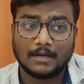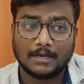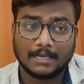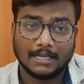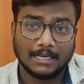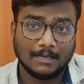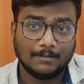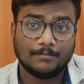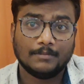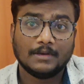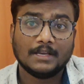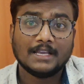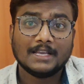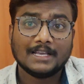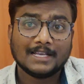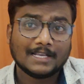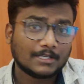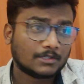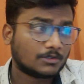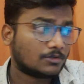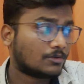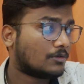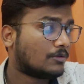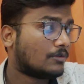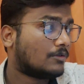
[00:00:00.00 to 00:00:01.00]
help
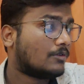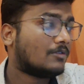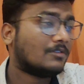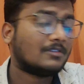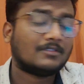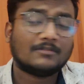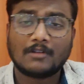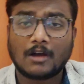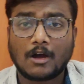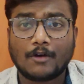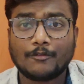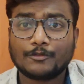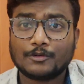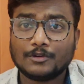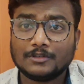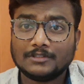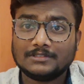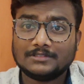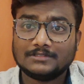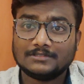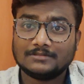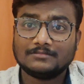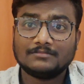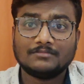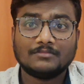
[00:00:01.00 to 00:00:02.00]
so of course